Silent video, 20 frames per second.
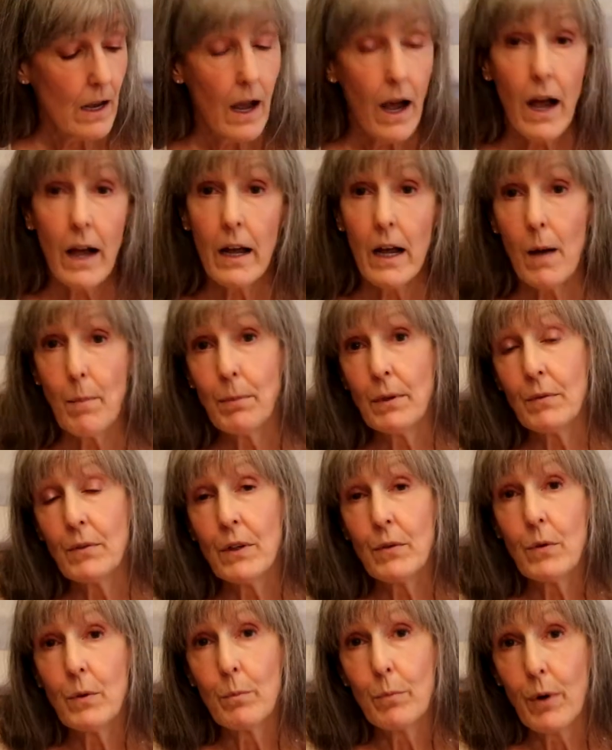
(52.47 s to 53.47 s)
A couple of
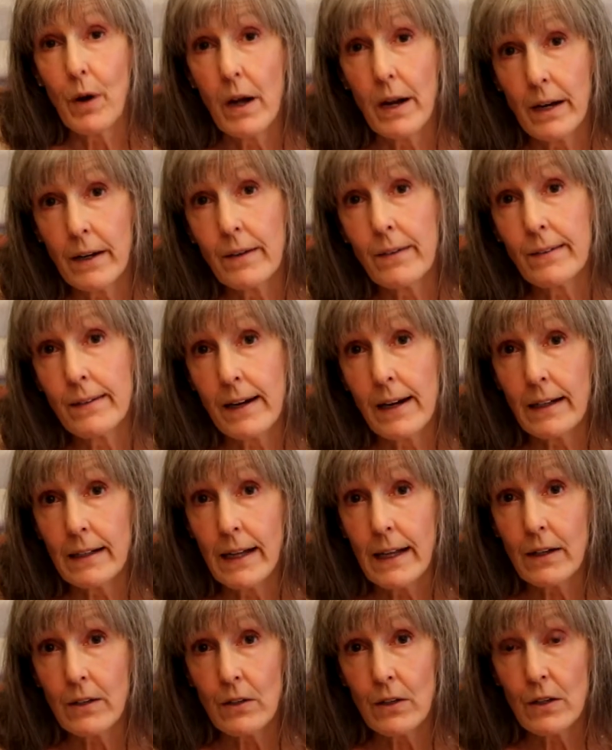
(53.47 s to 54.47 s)
different products that I
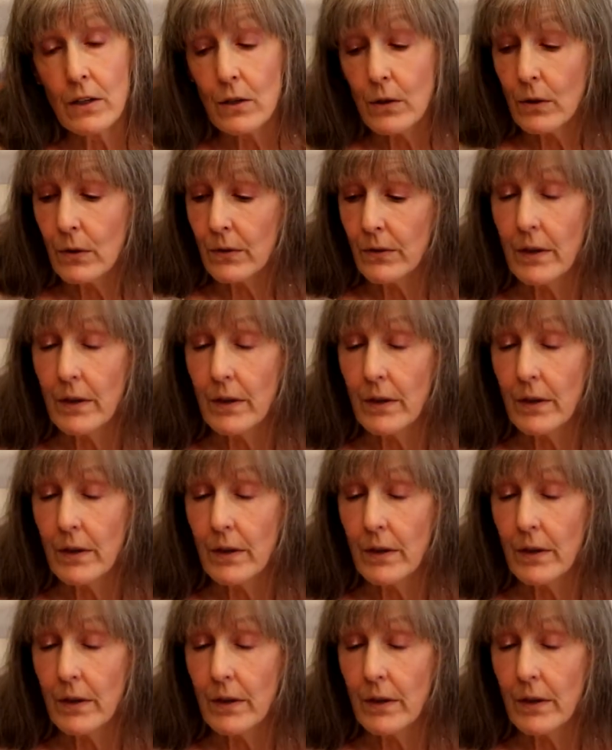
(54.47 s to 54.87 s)
like to use.